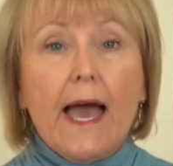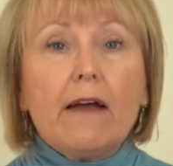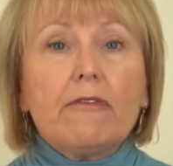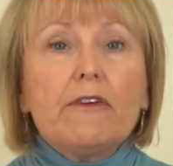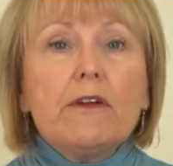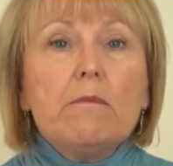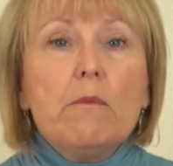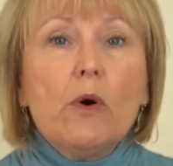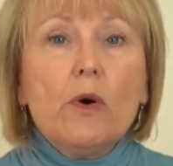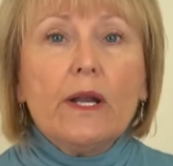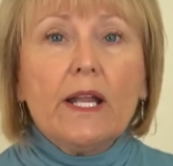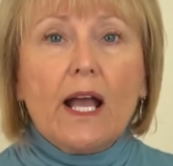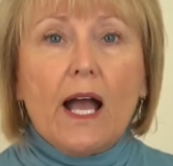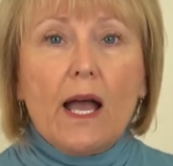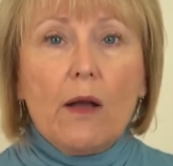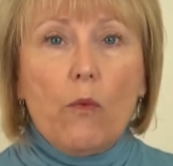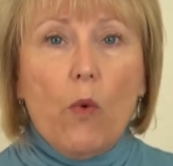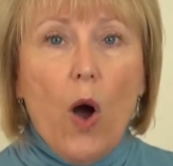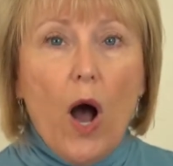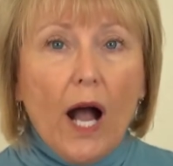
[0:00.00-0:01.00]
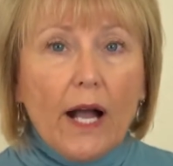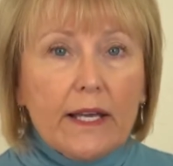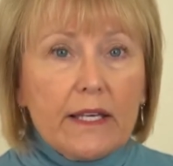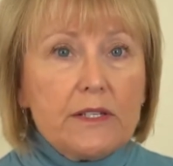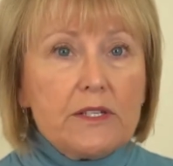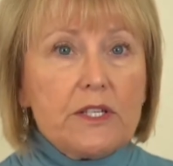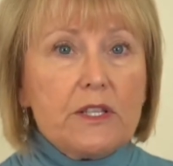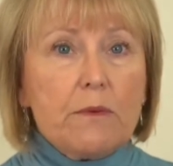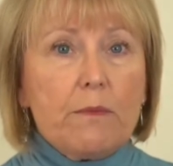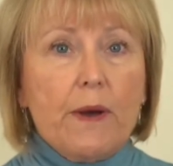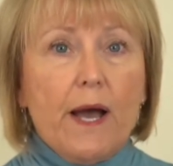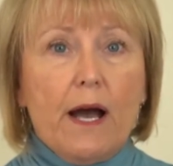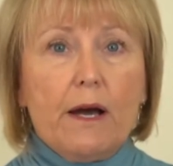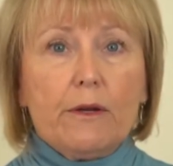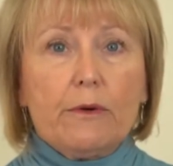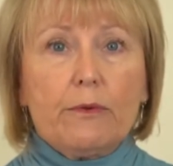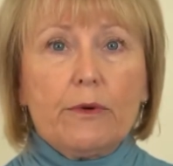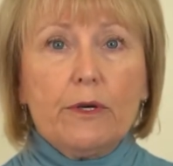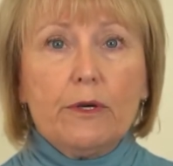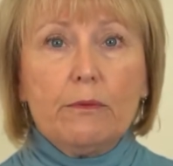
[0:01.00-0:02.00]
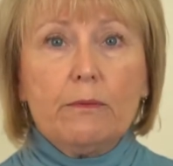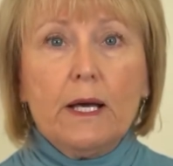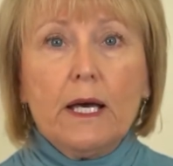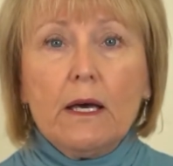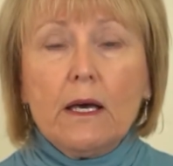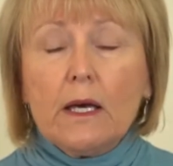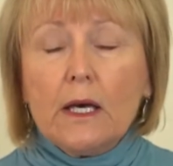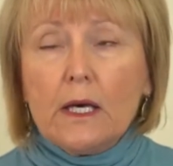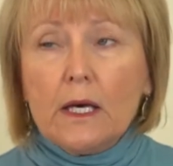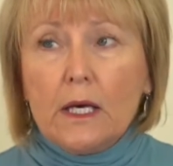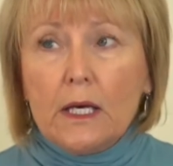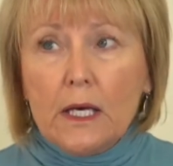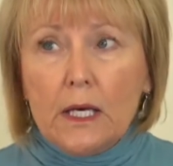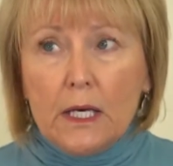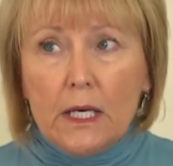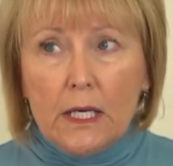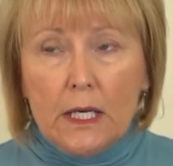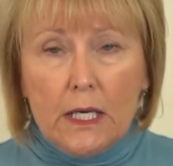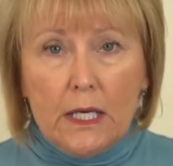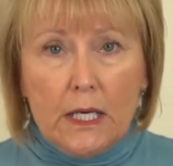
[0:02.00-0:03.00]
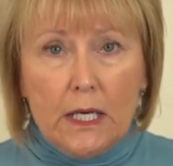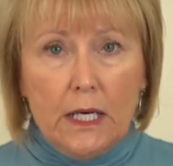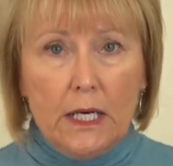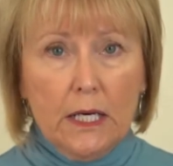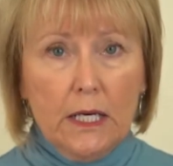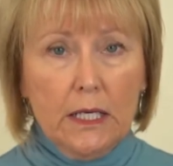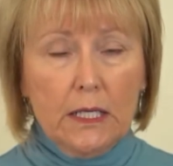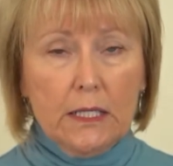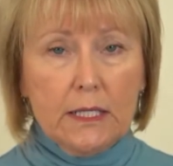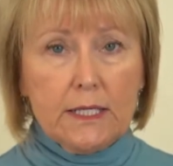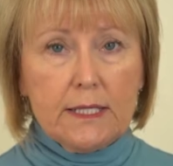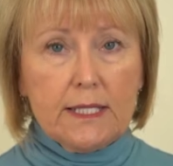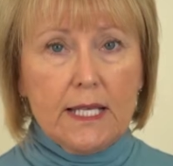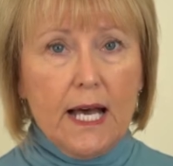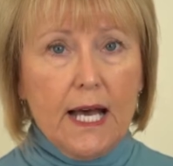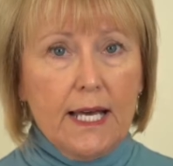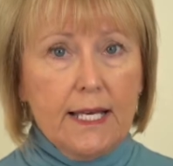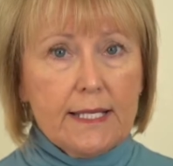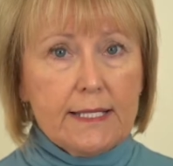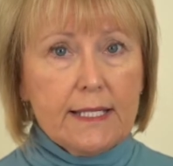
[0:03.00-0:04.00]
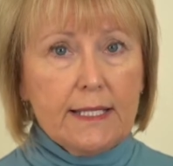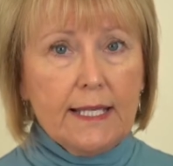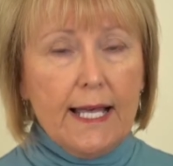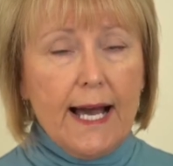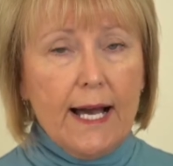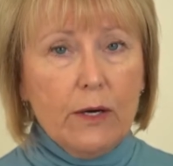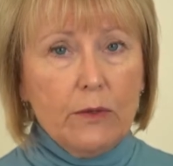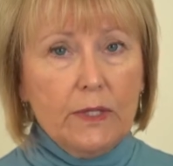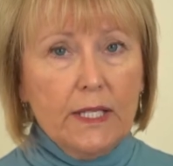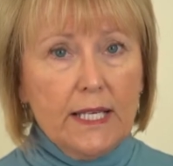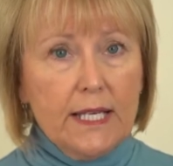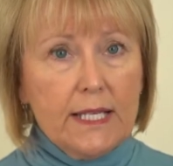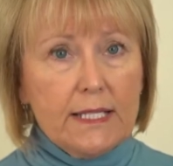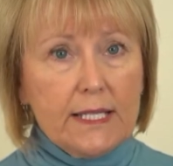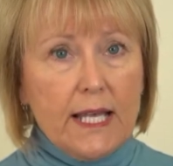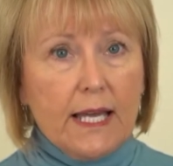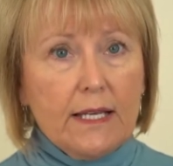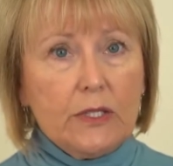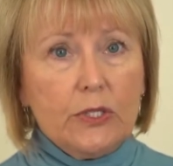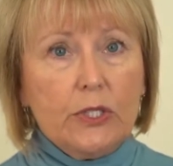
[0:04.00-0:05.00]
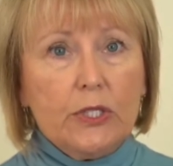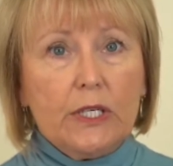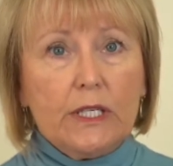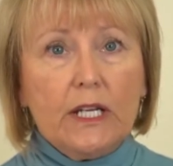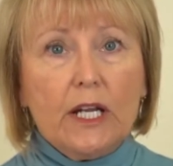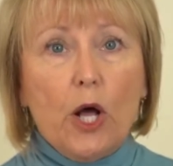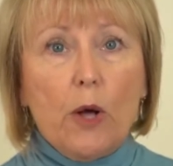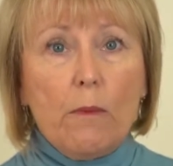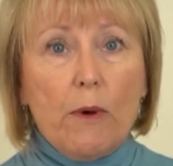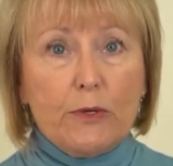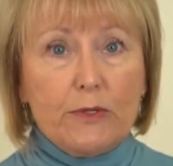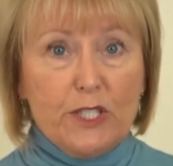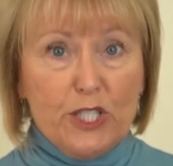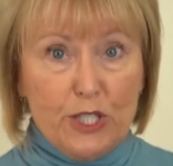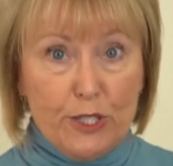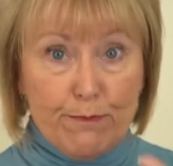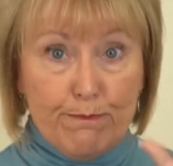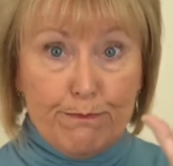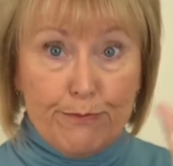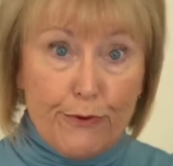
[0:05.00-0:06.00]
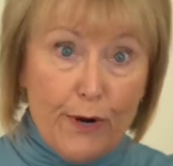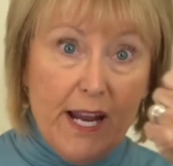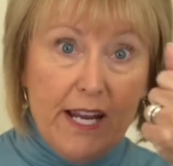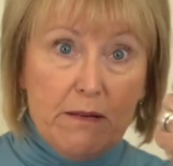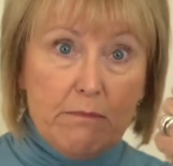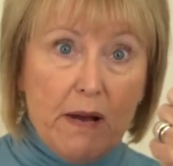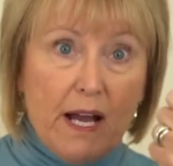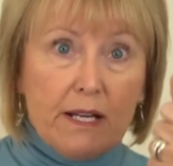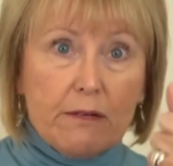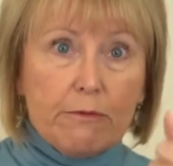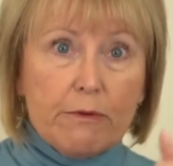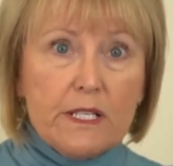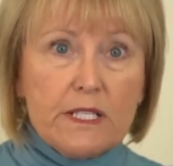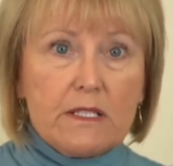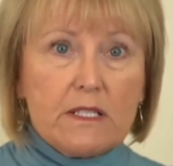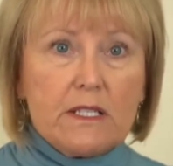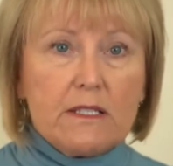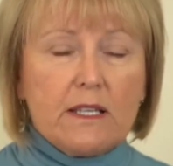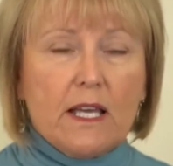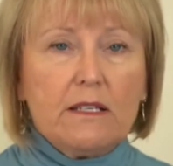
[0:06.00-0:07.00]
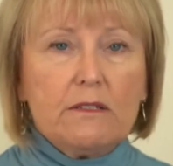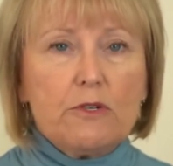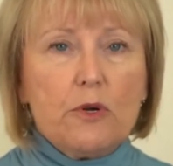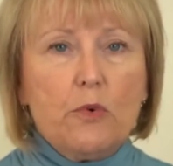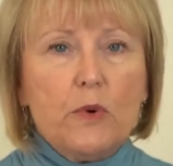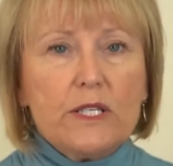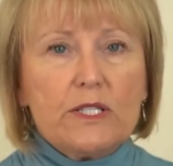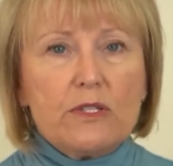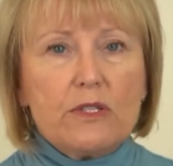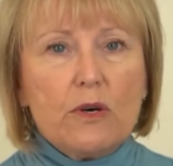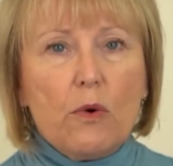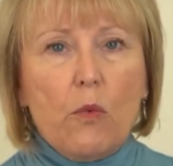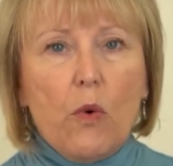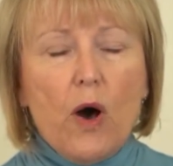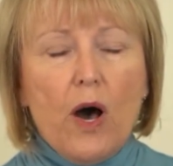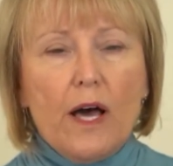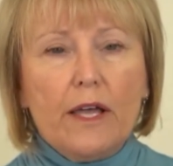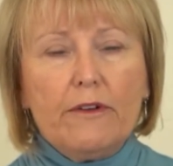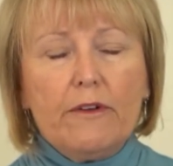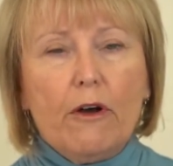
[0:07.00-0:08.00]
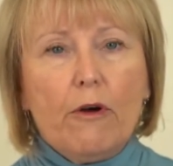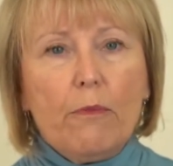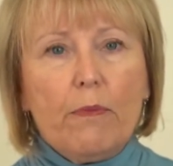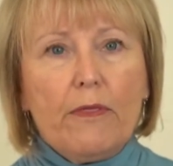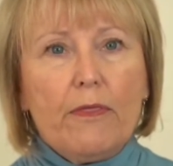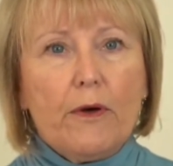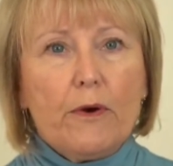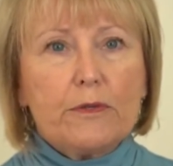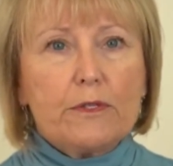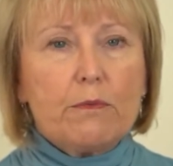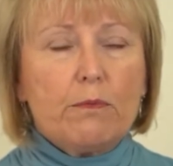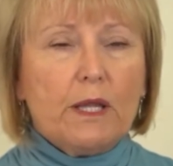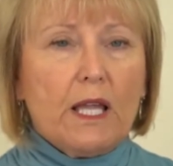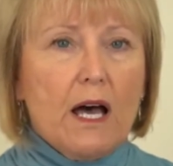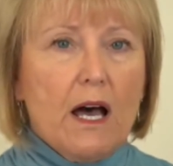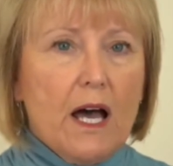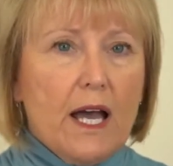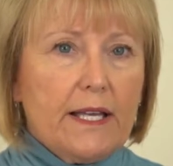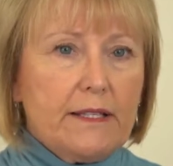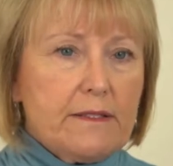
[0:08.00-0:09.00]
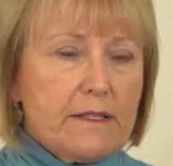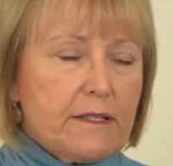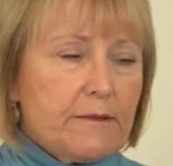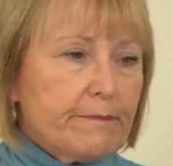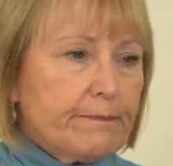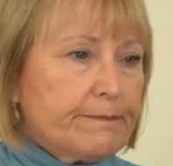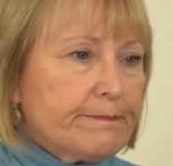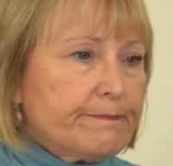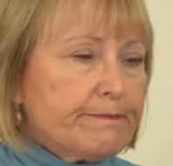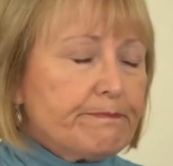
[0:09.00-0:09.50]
Every morning I walk into the powder room, sigh as loudly as I could, and almost sprain my wrist as I twist the wand to open those blinds.